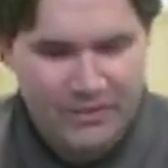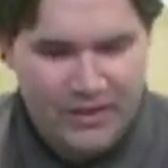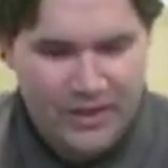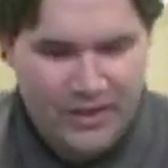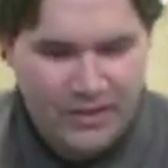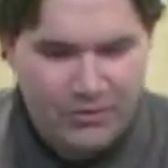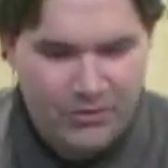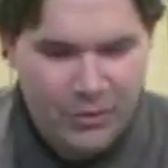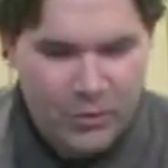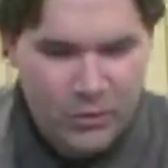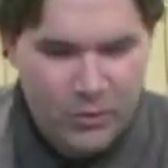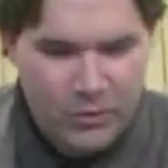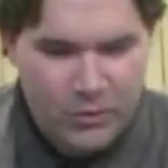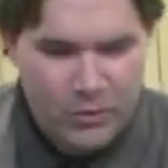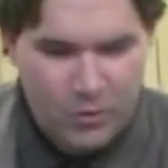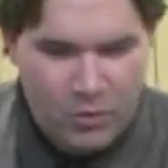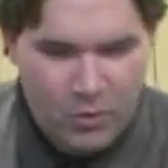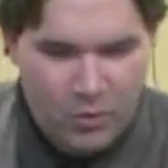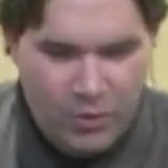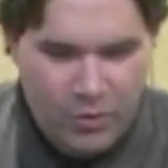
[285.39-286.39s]
And
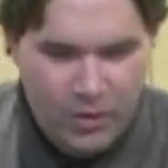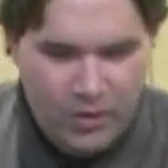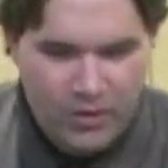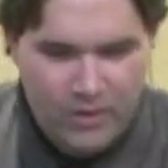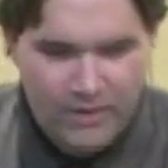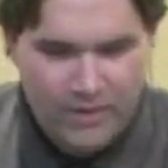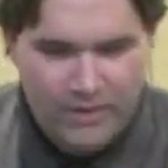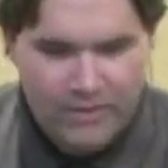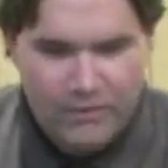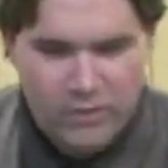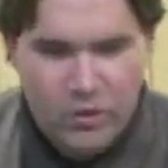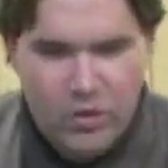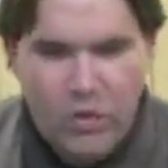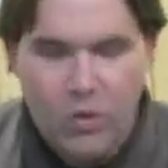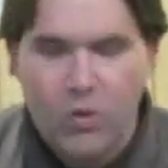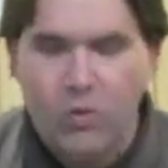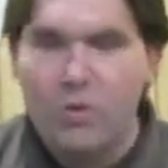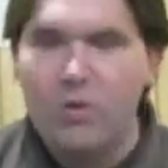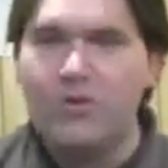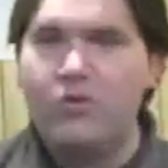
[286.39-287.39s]
furthermore,
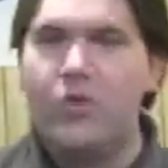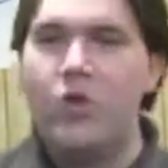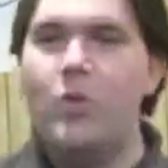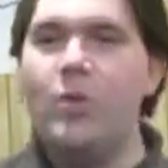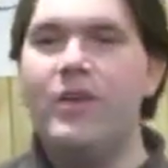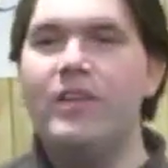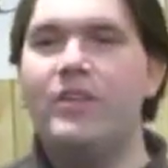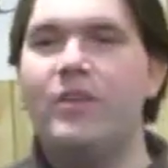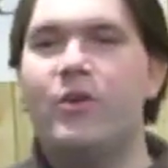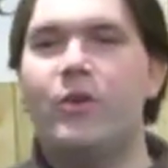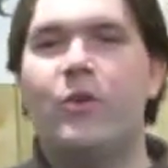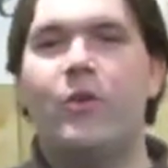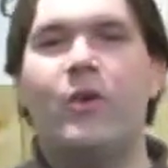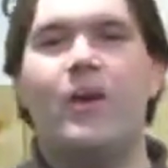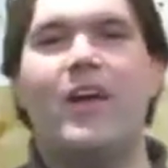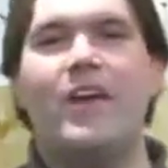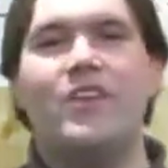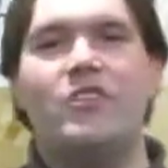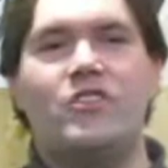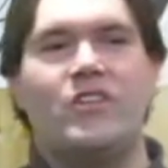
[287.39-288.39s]
who was doing the
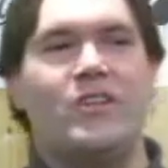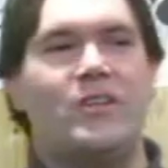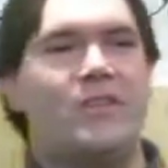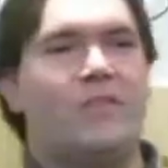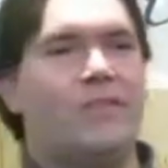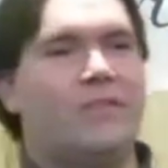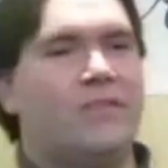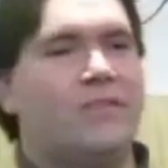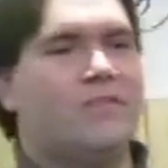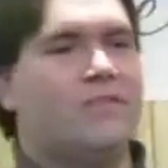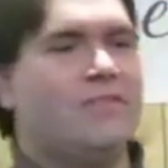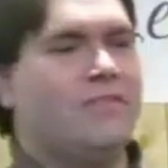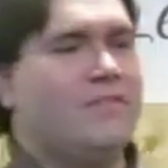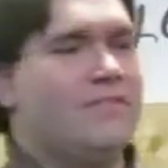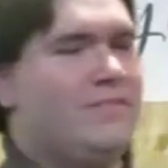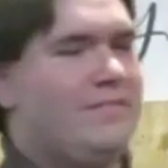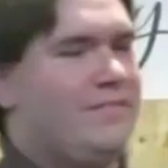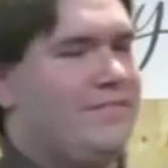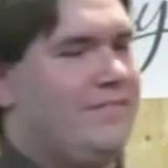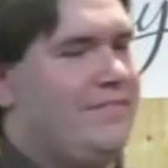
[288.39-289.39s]
creation?
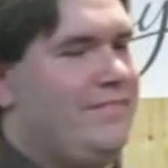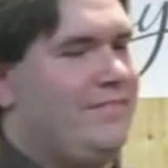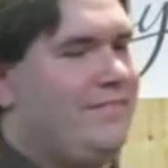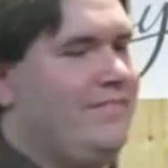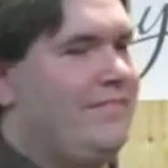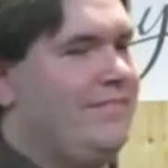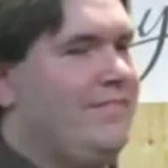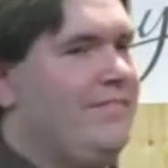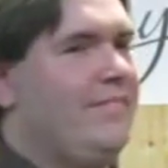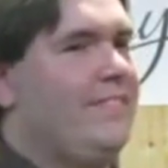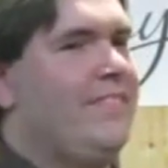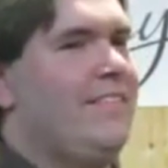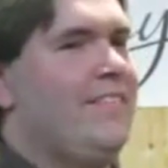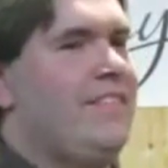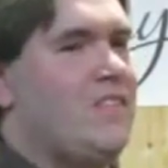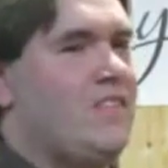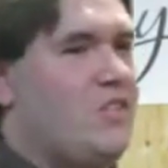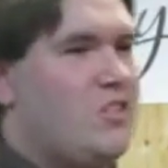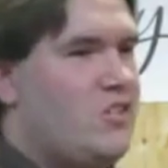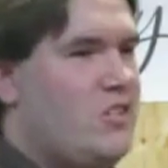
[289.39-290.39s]
Jesus.
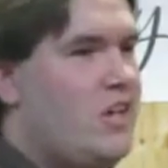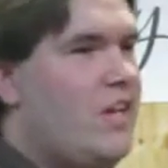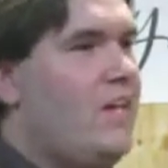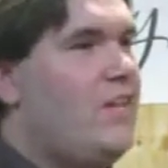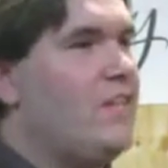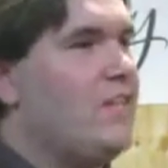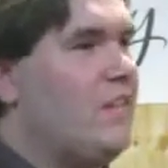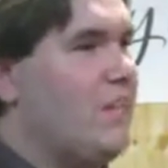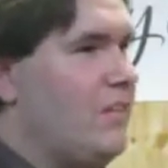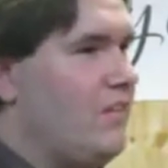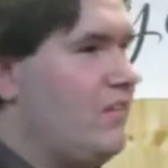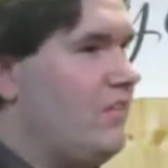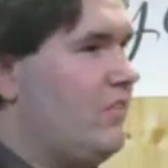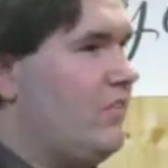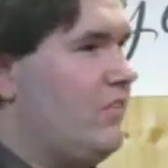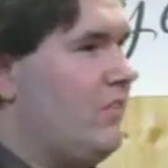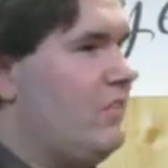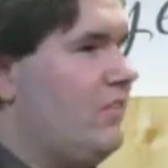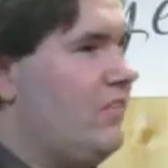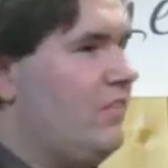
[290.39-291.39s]

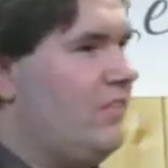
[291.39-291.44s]
Jesus.